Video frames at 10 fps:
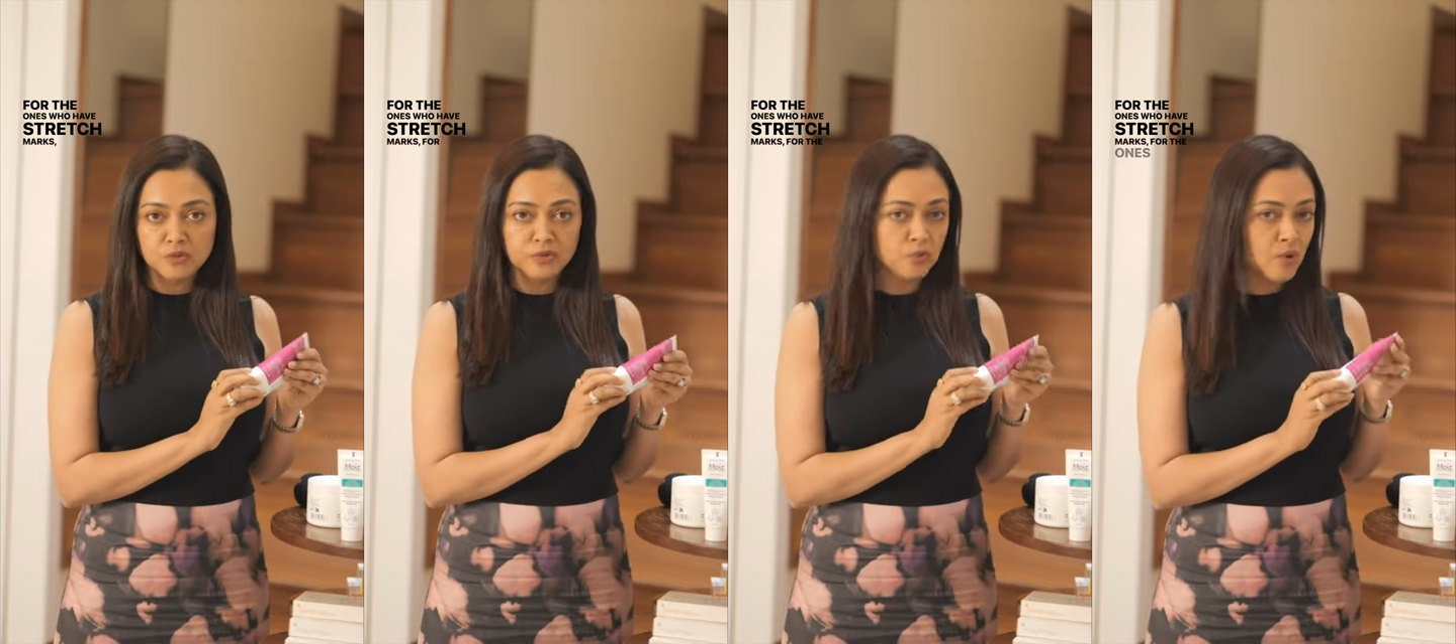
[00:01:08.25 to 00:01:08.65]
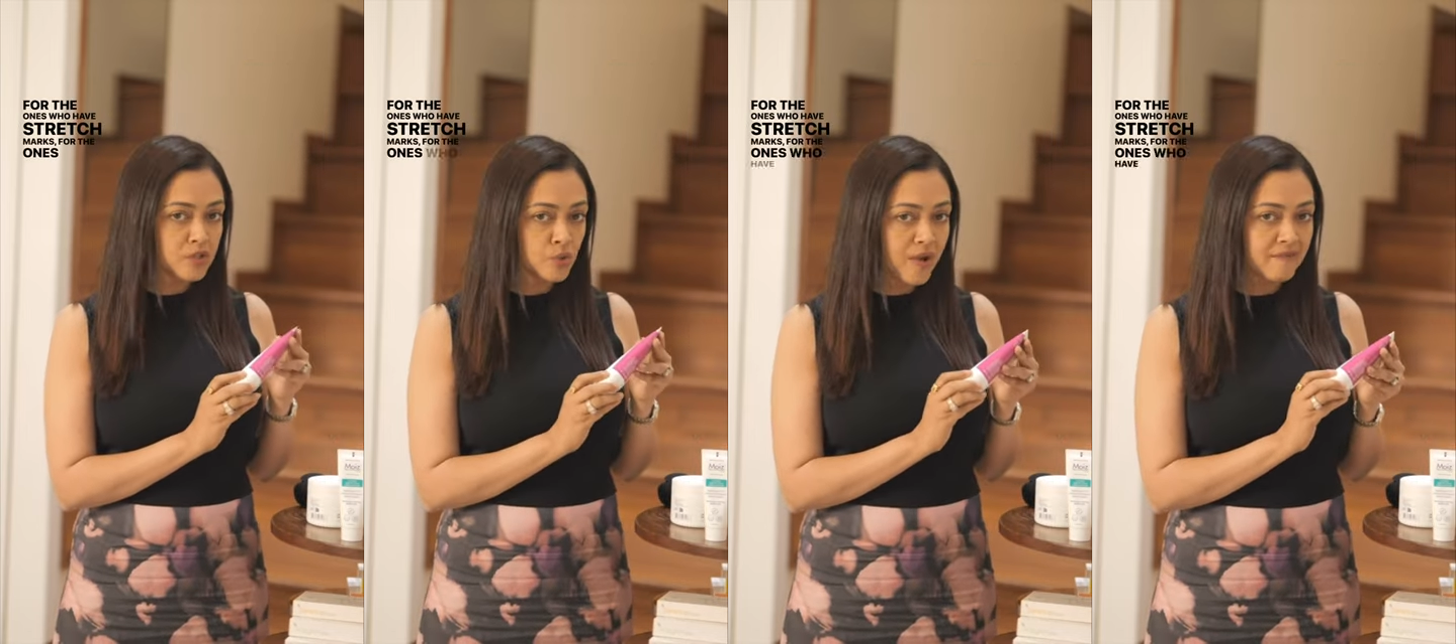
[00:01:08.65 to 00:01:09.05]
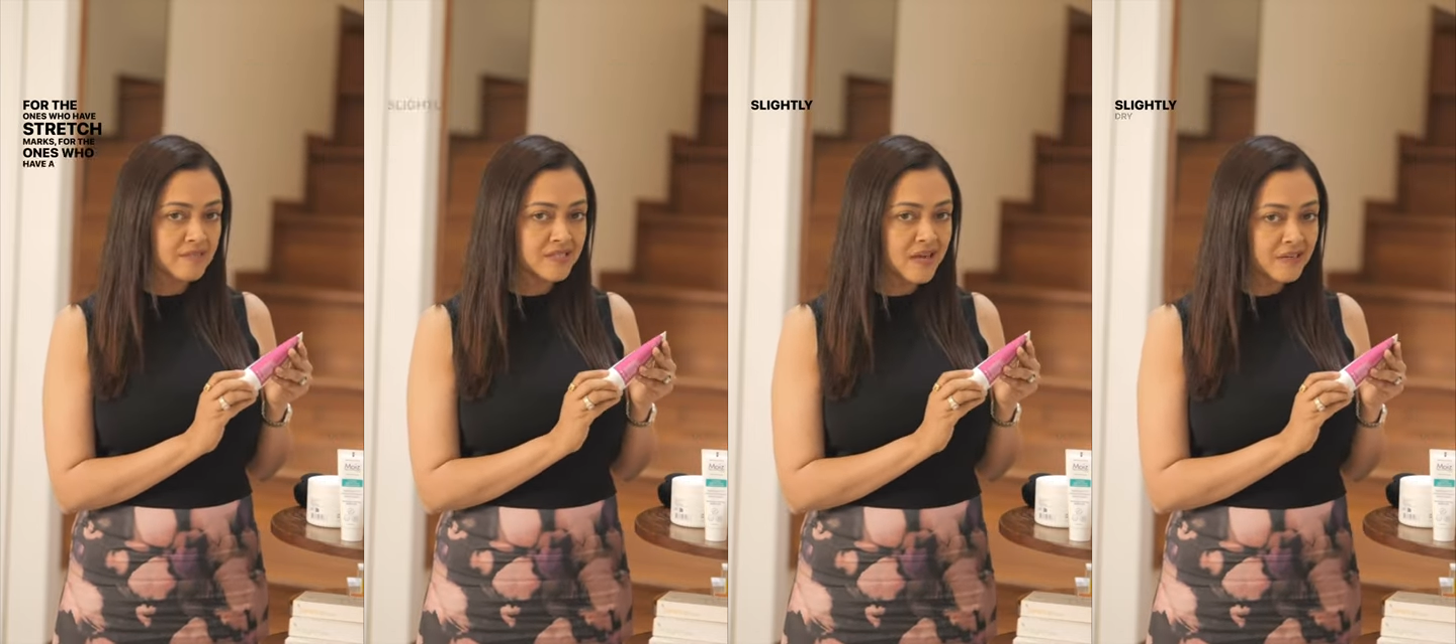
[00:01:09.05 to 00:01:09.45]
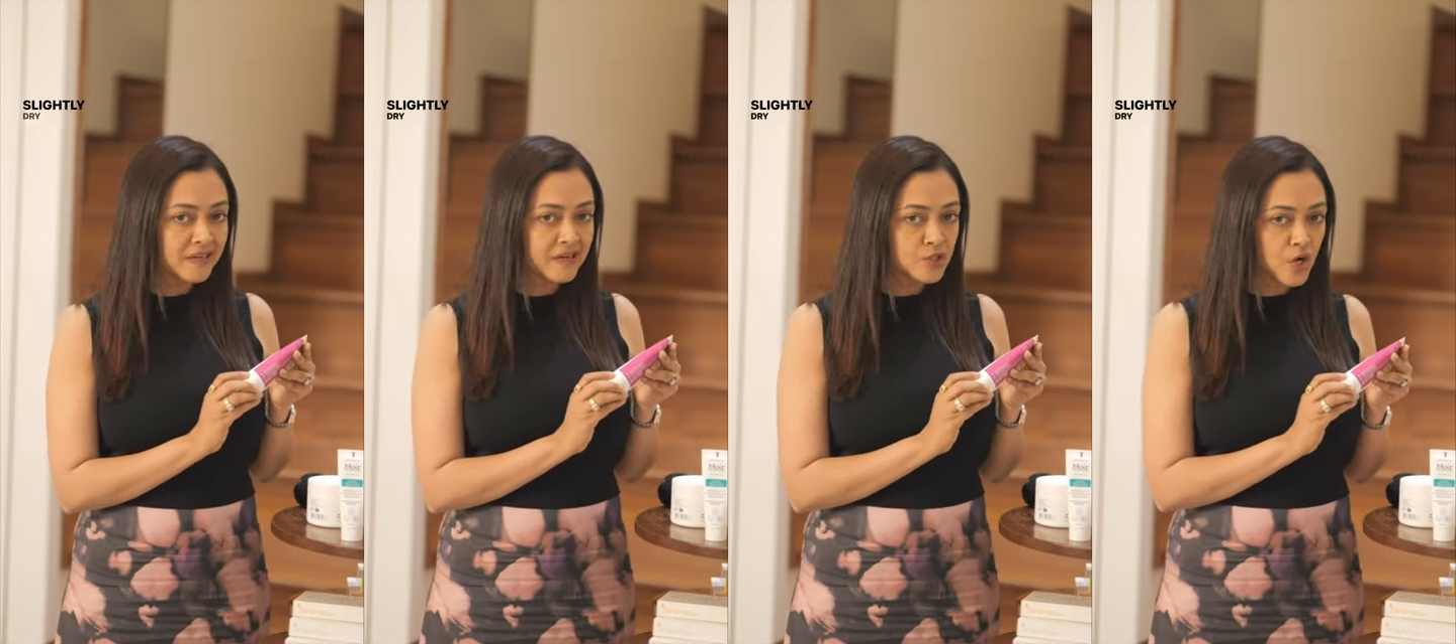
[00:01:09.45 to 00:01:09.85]
for the ones who have a
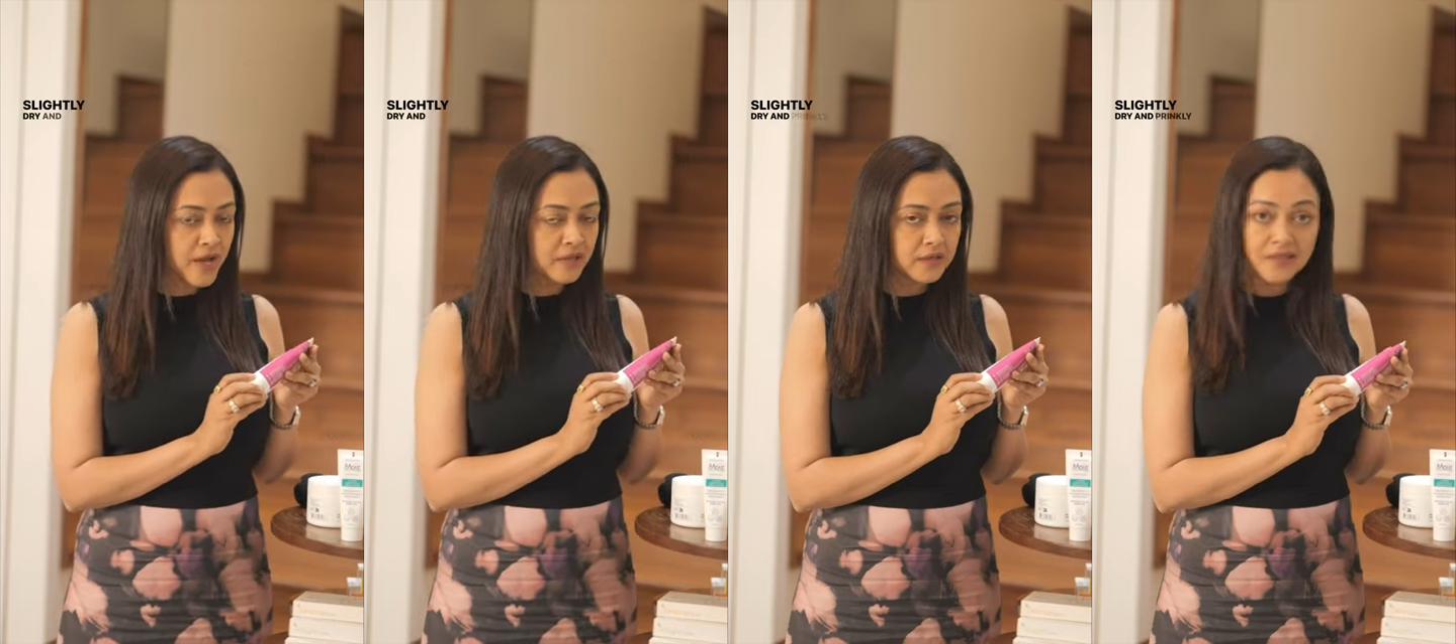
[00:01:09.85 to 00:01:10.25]
slightly dry and